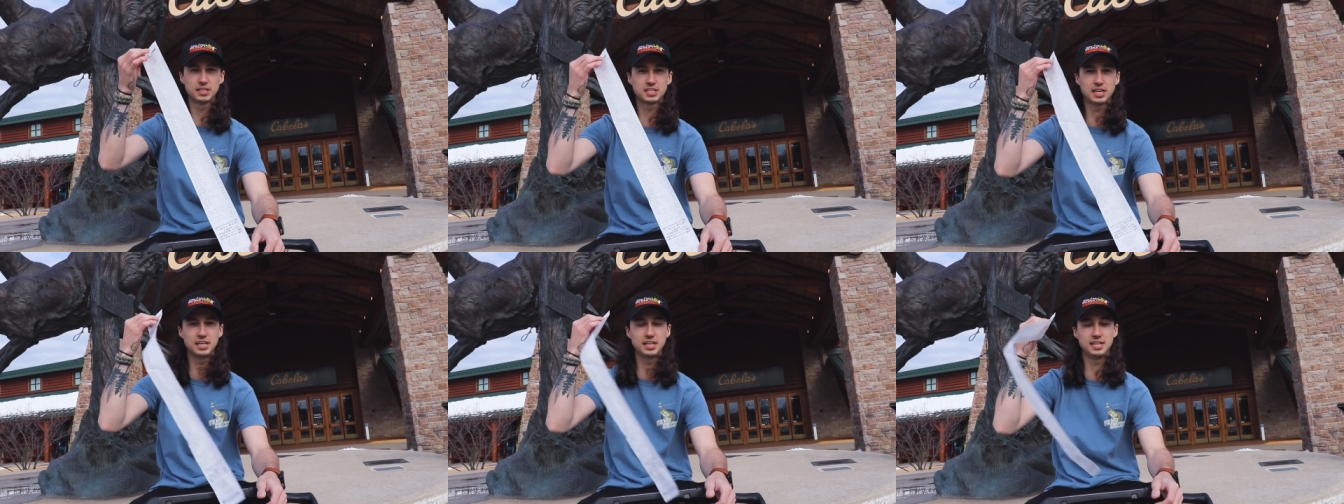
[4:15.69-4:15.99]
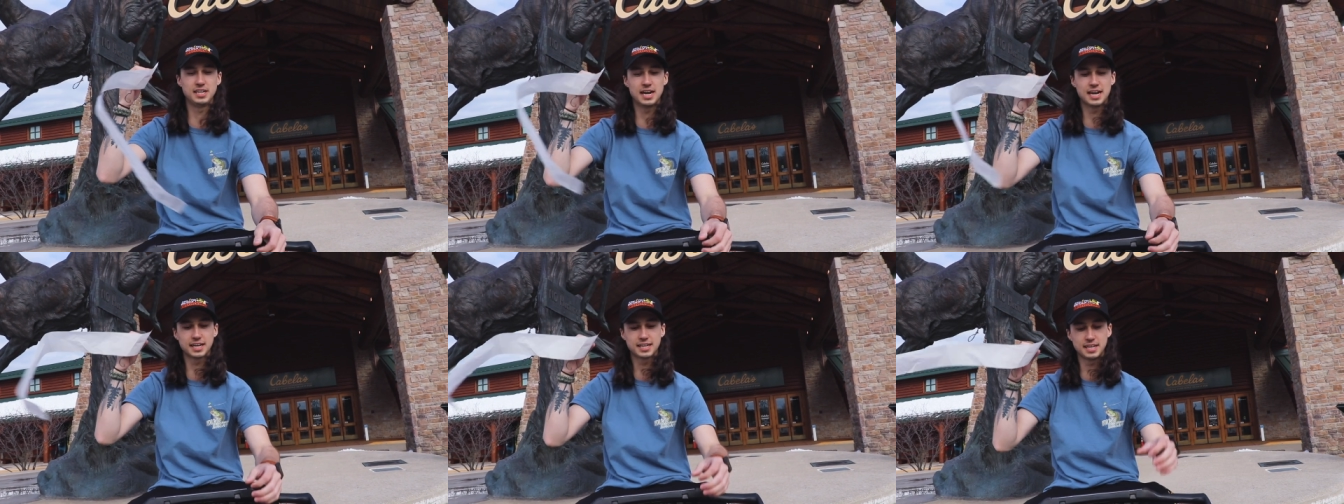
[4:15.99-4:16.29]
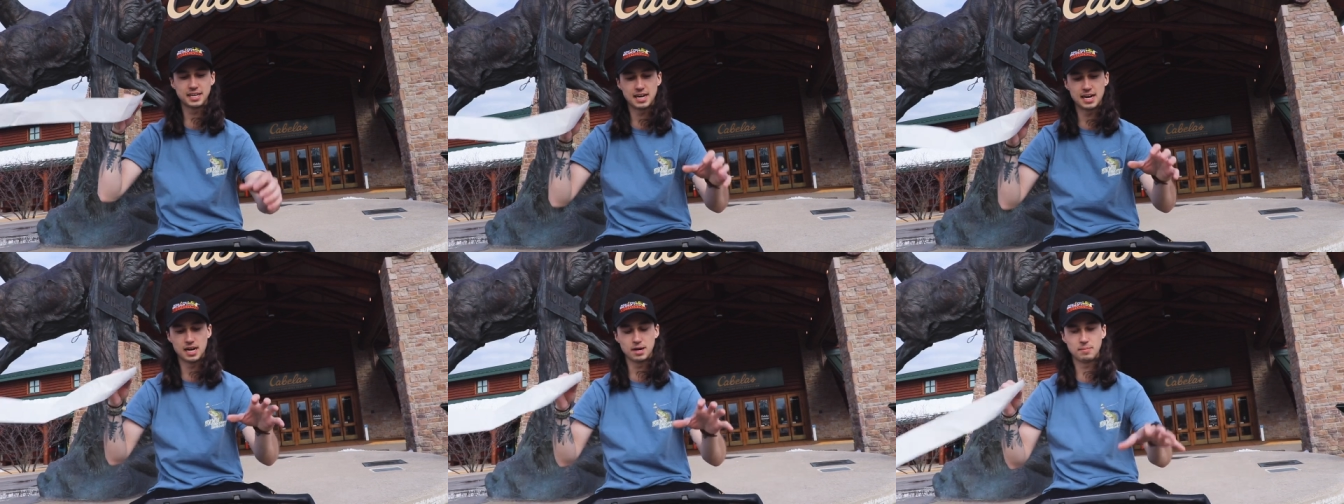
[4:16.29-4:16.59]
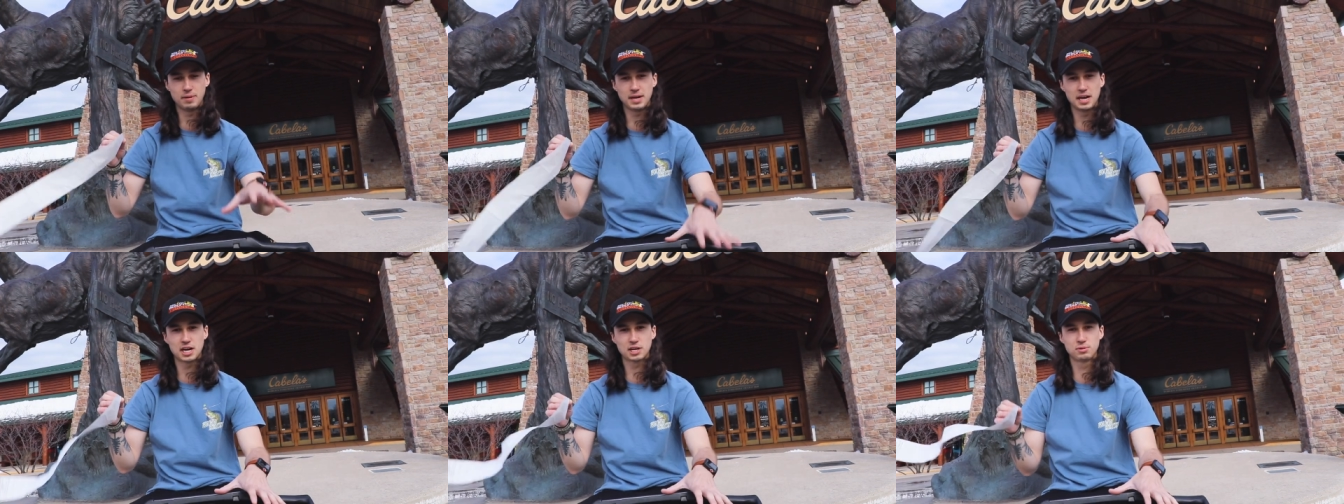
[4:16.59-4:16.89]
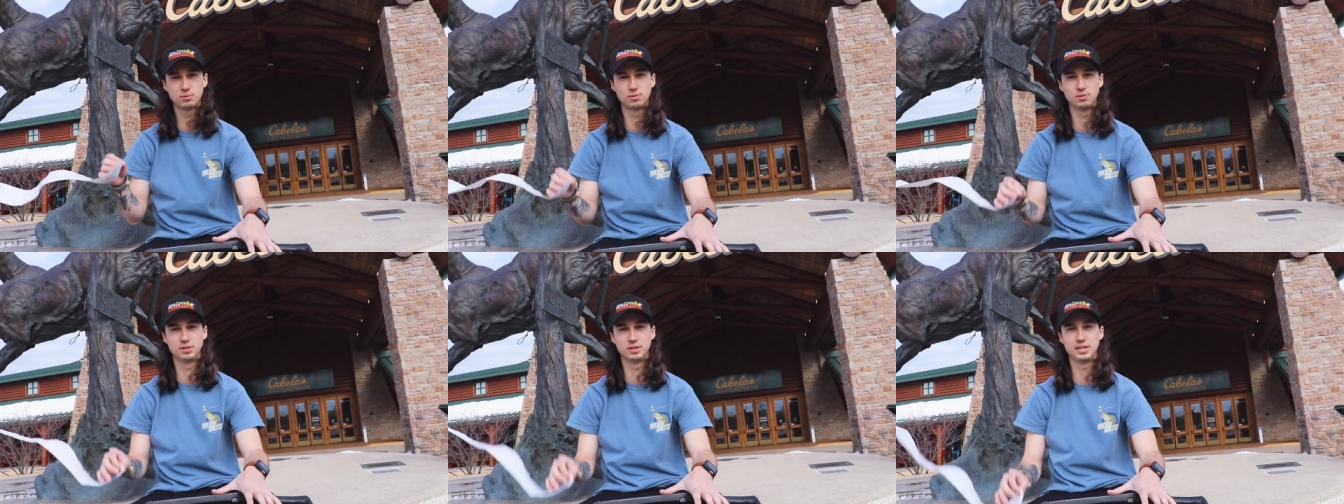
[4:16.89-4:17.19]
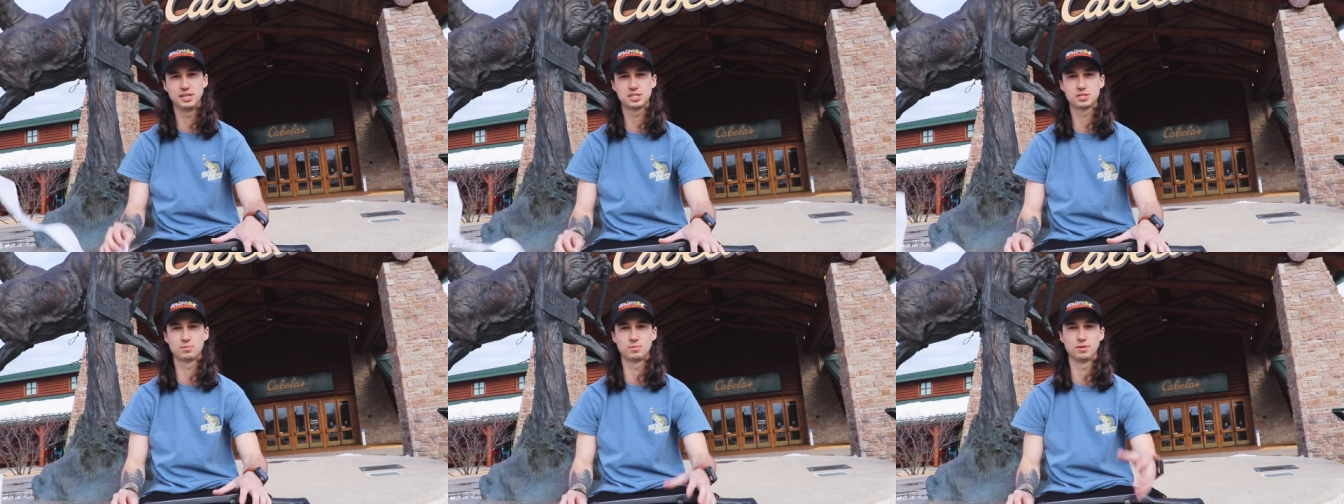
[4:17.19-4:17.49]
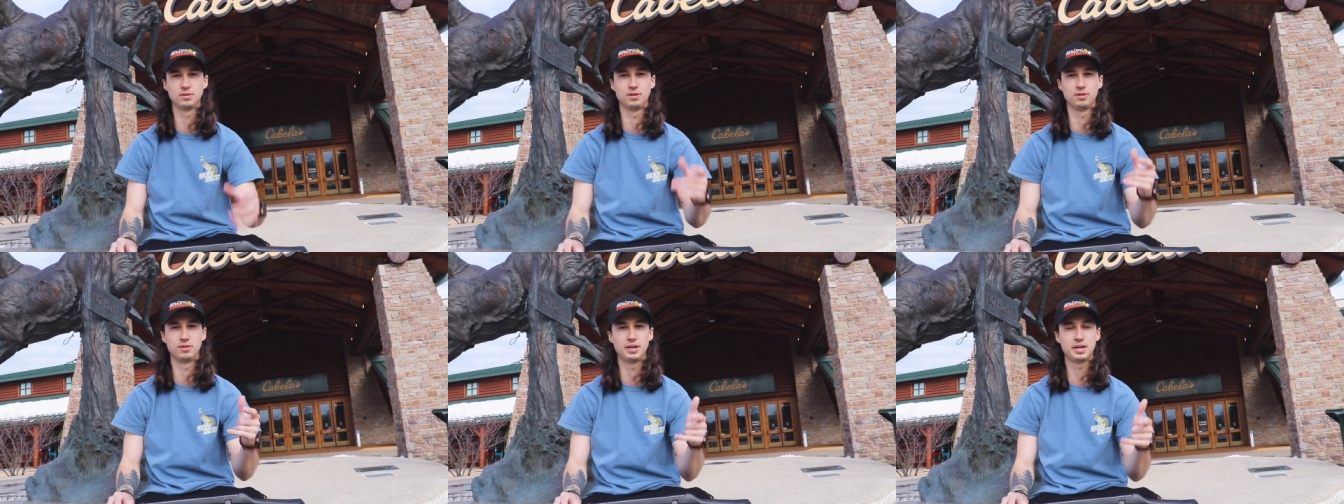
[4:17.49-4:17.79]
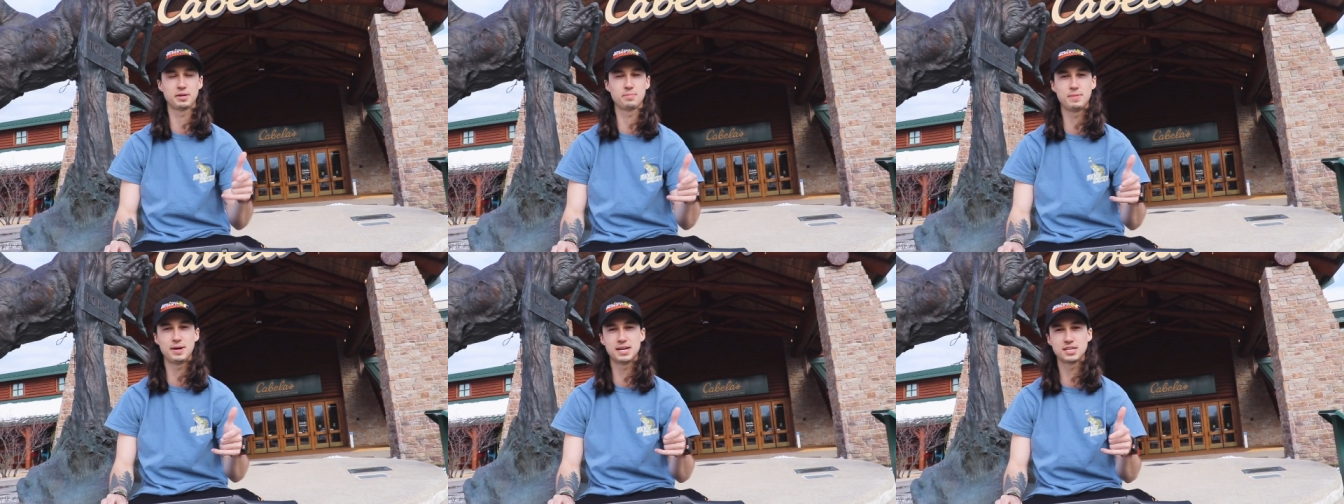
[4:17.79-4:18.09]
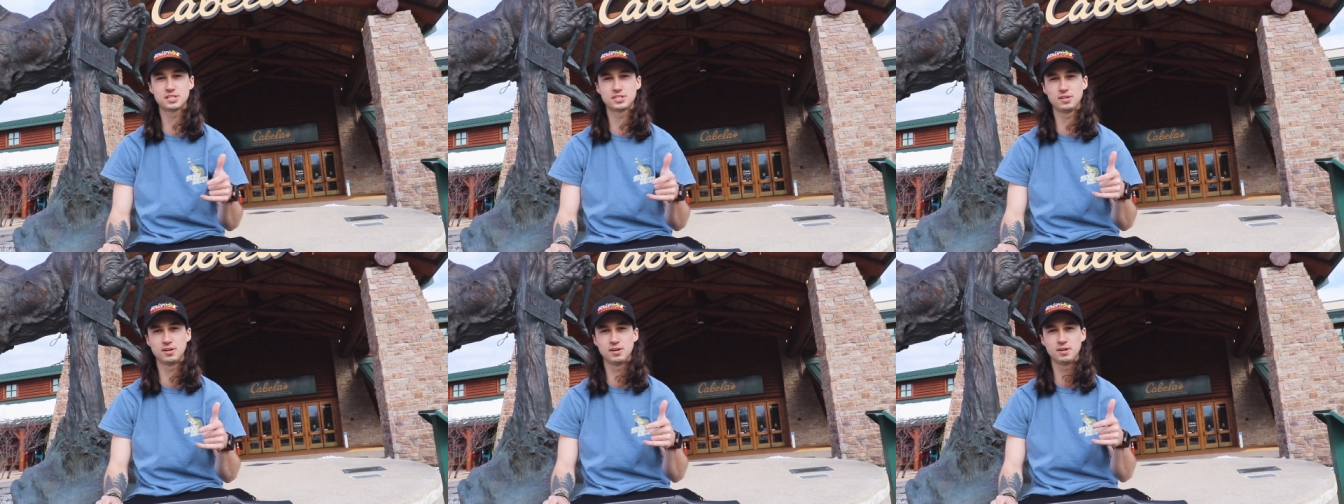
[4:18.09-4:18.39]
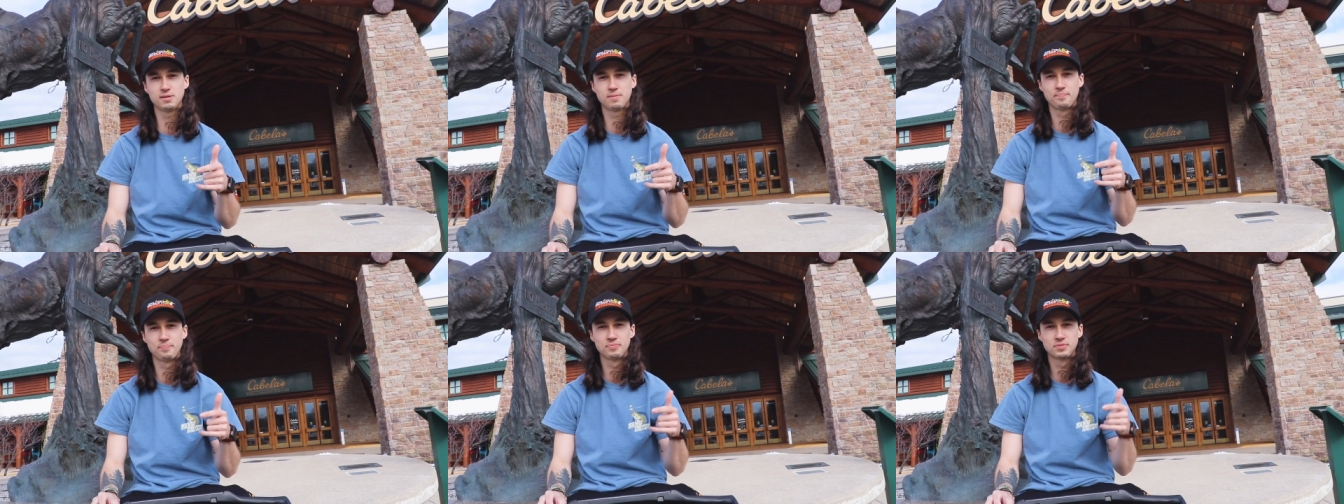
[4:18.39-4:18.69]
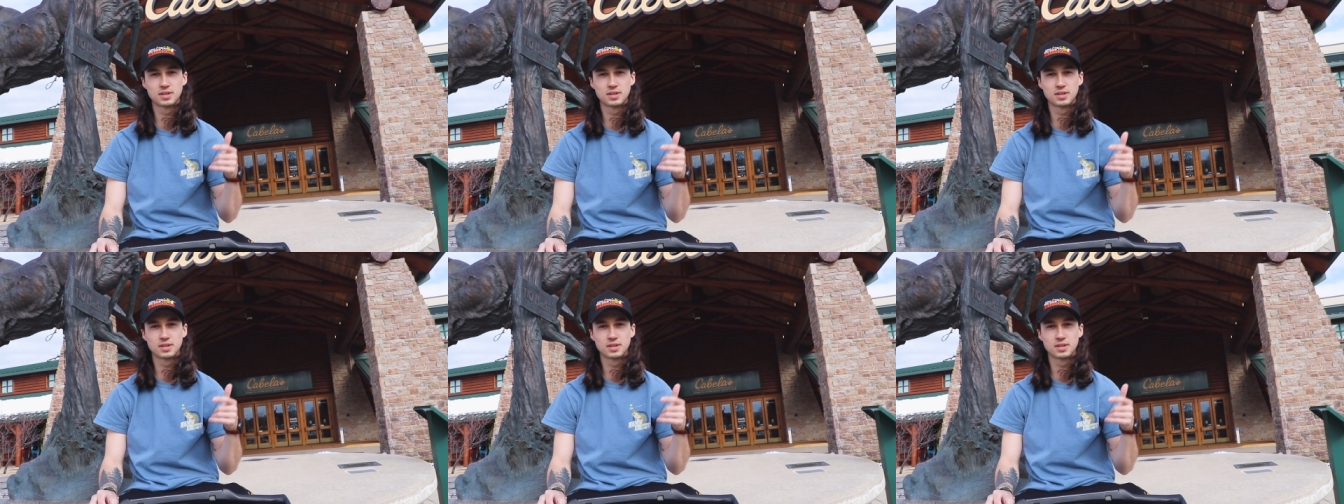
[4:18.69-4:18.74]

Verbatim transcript: things I did not get on my actual list were the Lake Master,